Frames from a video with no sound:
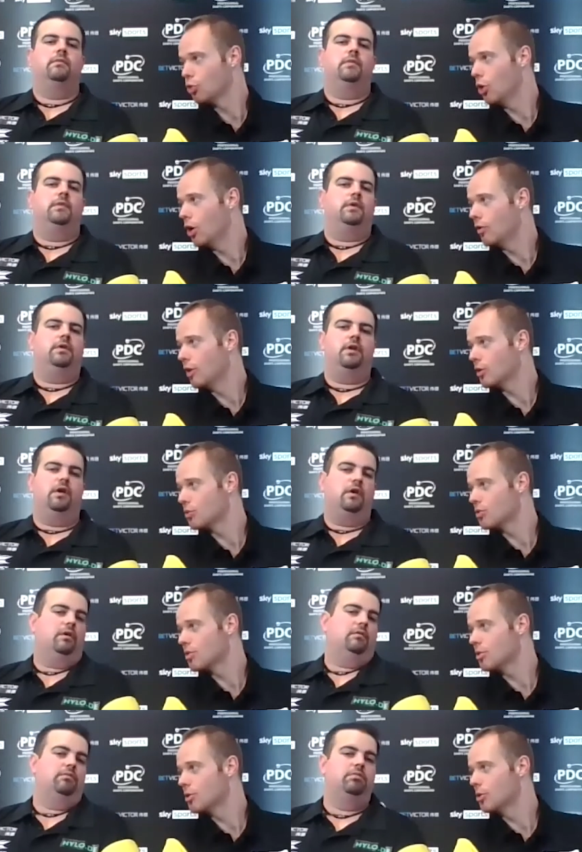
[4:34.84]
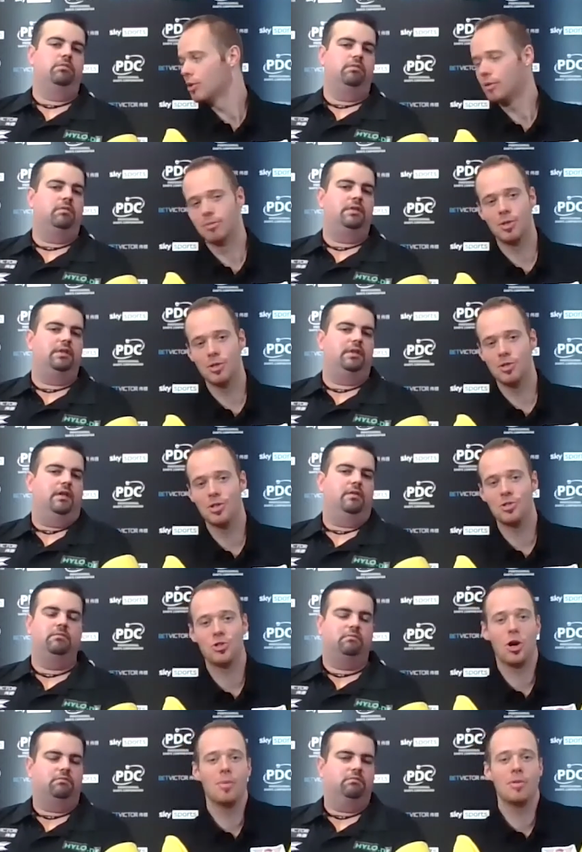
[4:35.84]
Speaker 1: Yeah. The, yeah.
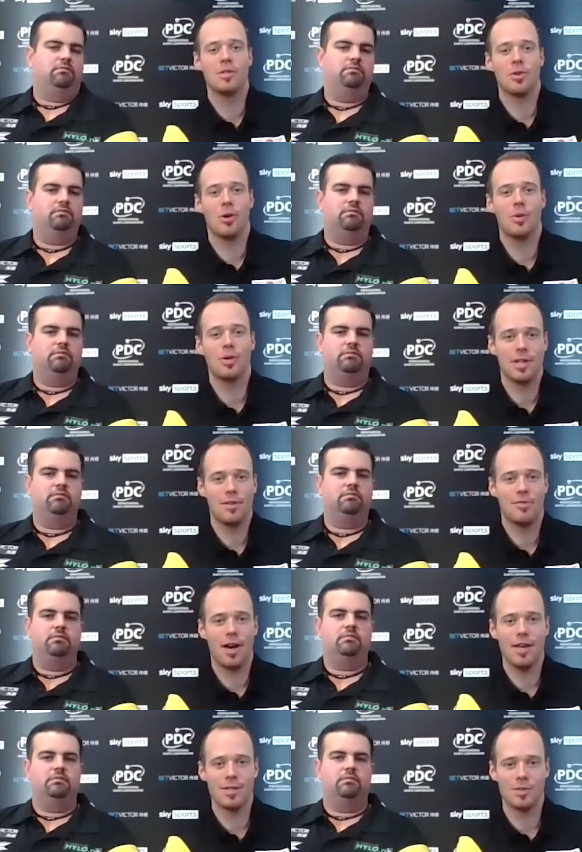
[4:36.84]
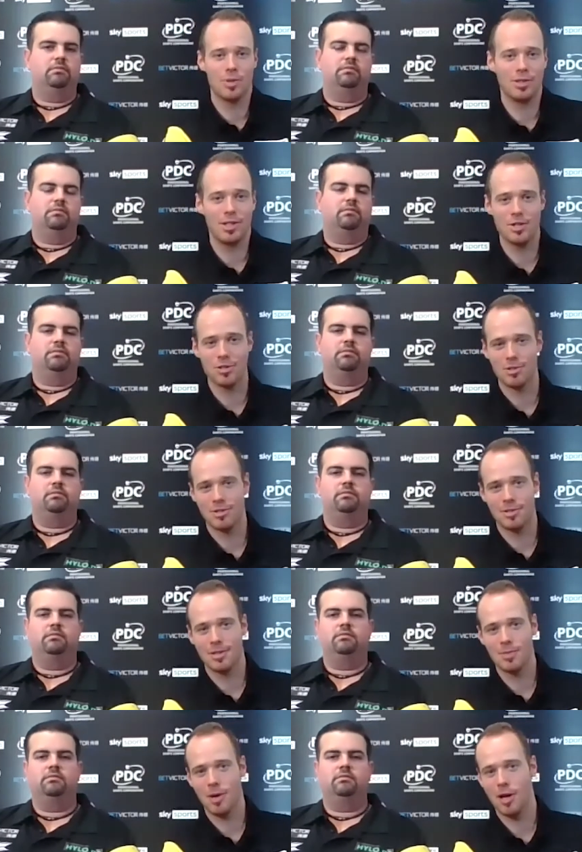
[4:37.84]
Germans always have high expectations.
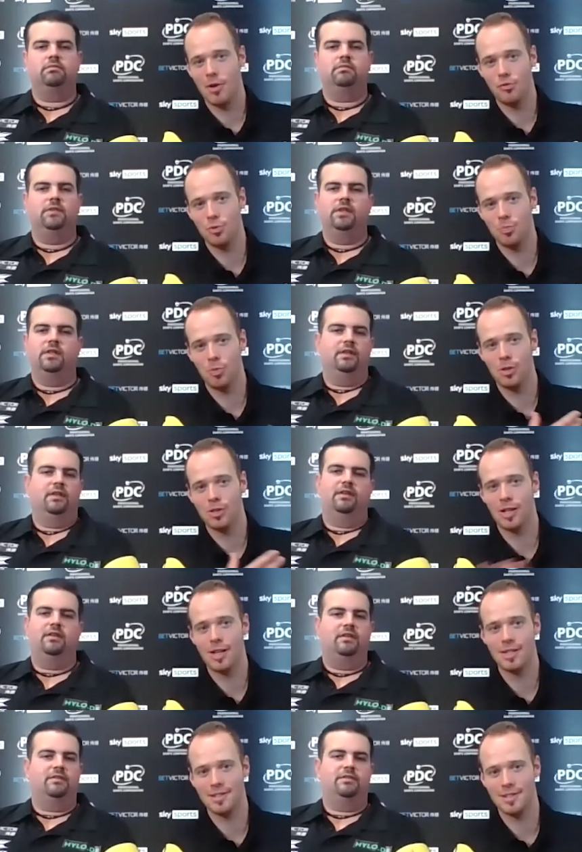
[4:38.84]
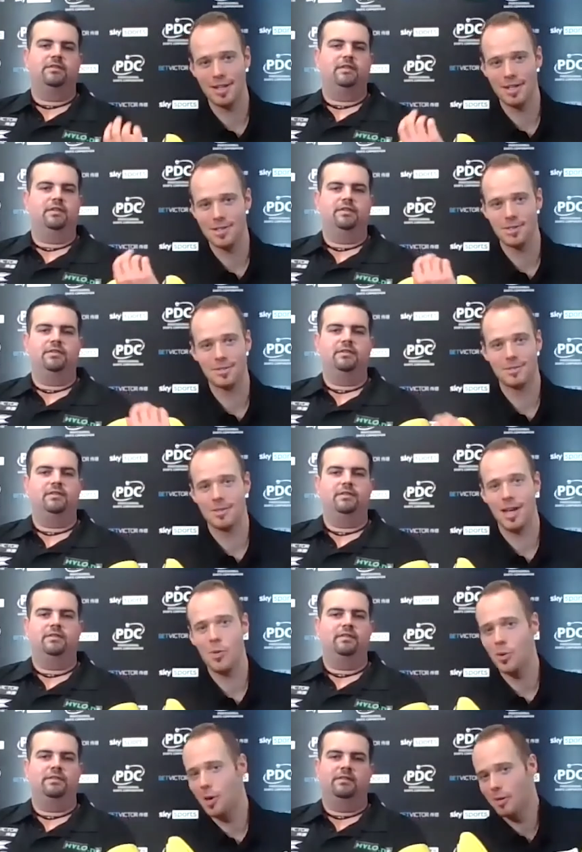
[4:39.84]
Doesn't matter football, darts, tennis,
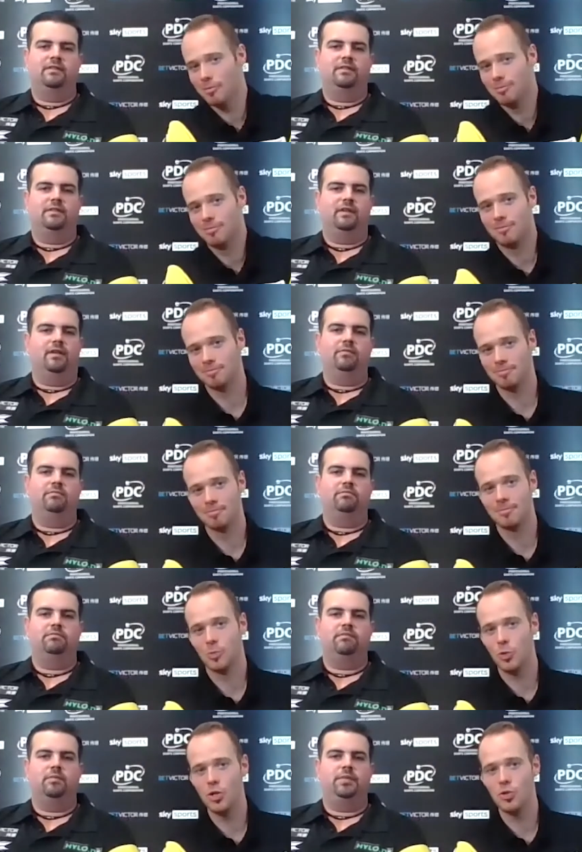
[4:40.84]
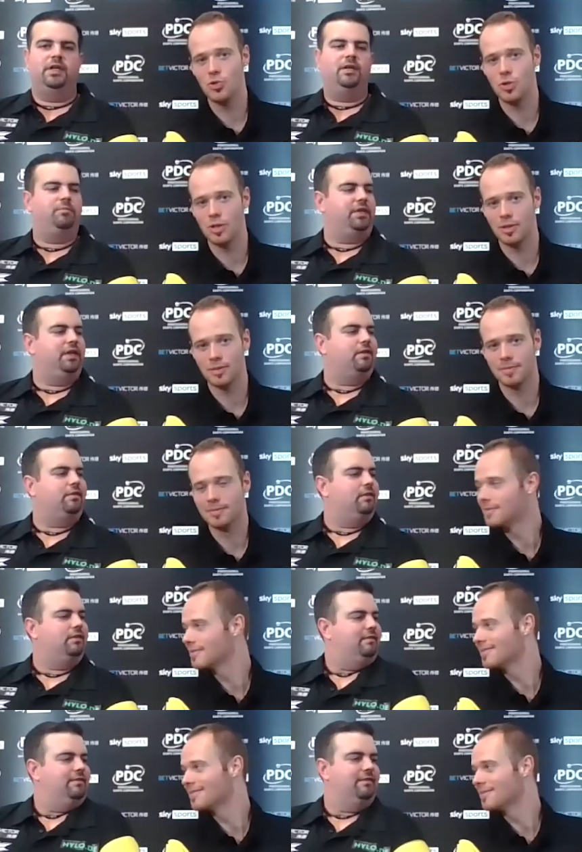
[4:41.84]
everywhere. Yeah. We used yeah, to.
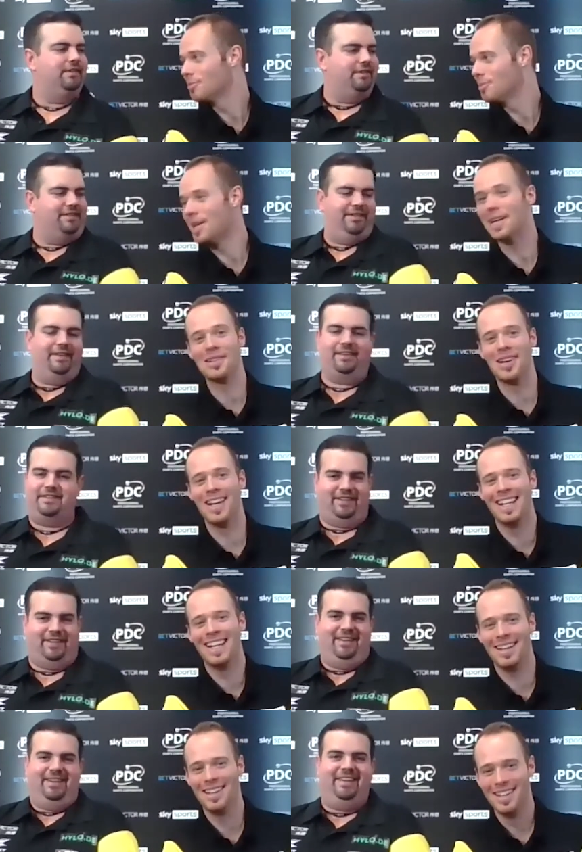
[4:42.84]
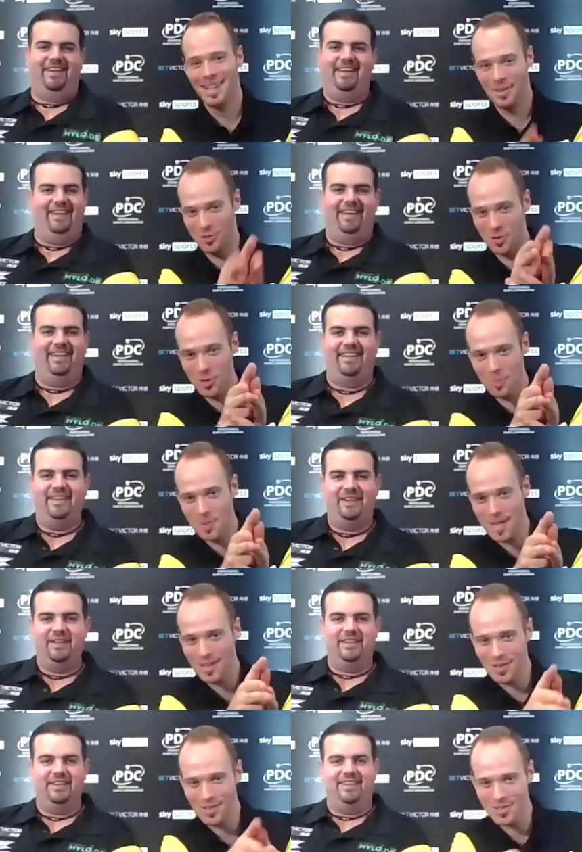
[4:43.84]
Yeah, biathlon. yeah. If you know the
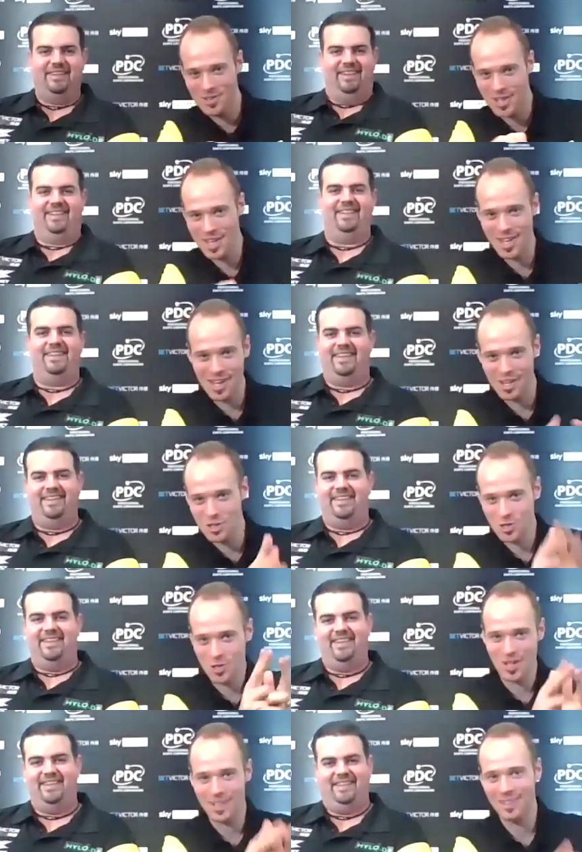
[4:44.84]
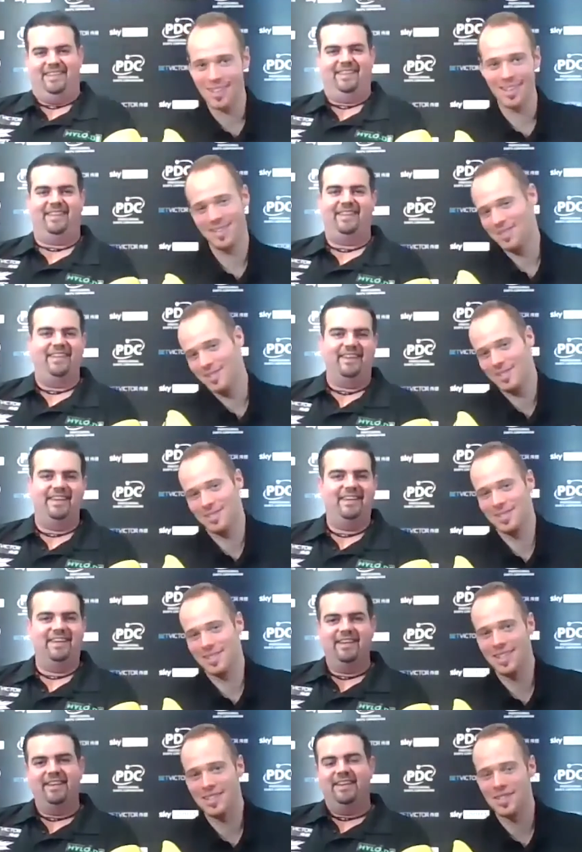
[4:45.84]
biathlon, the skiing and the shooting, yeah, it's,
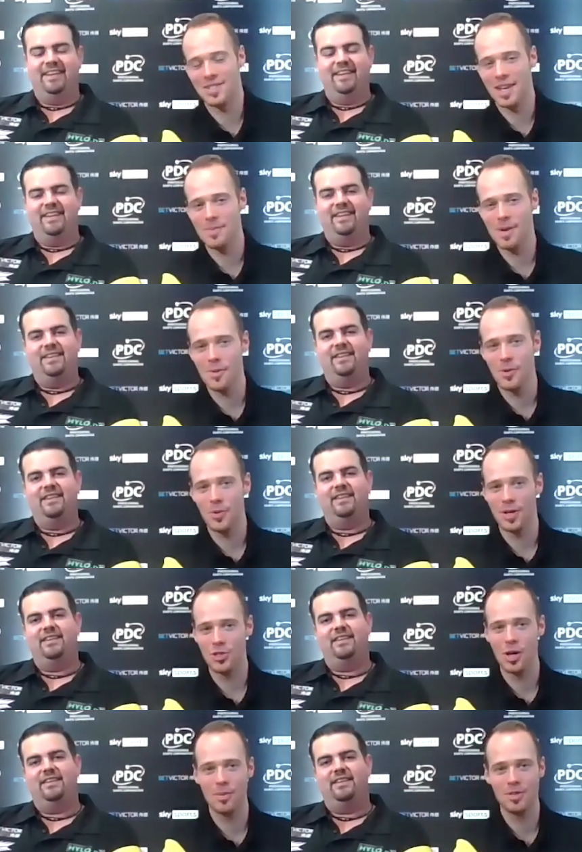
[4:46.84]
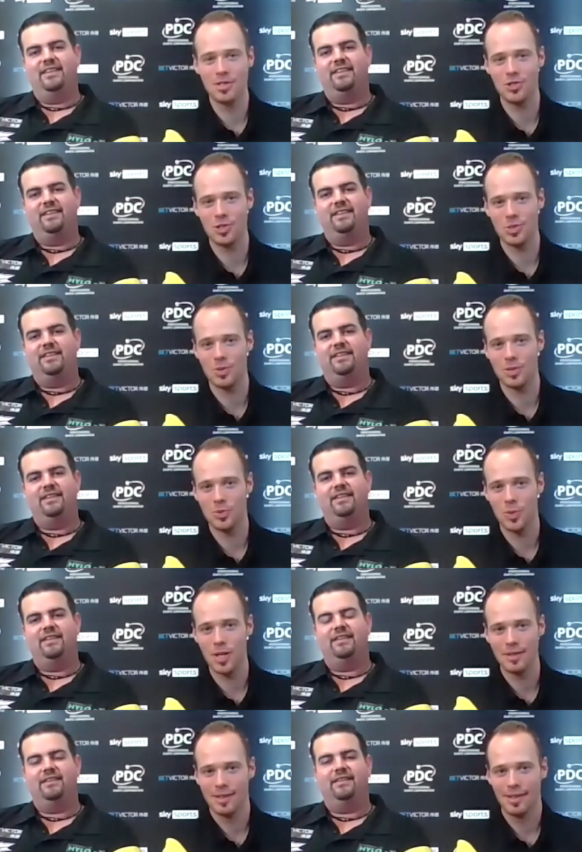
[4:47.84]
it's the same everywhere. Germans just want to
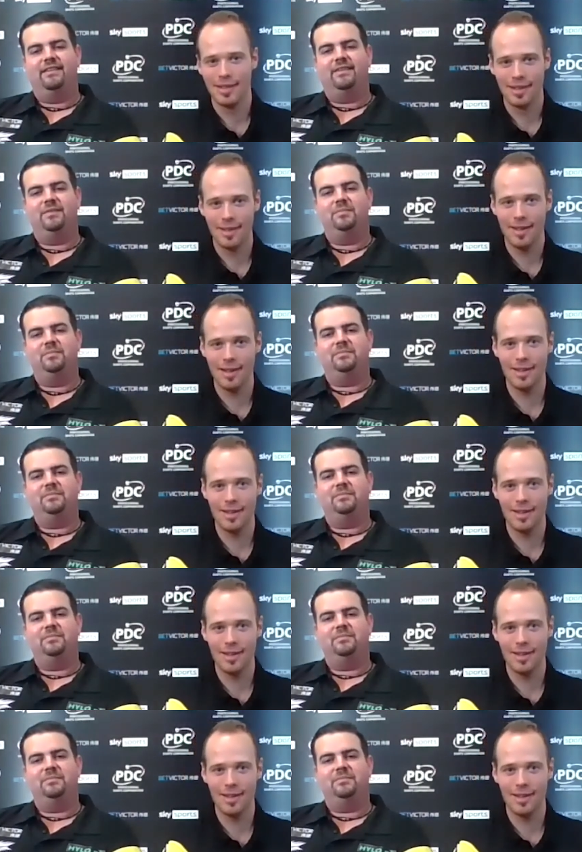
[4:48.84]
win. They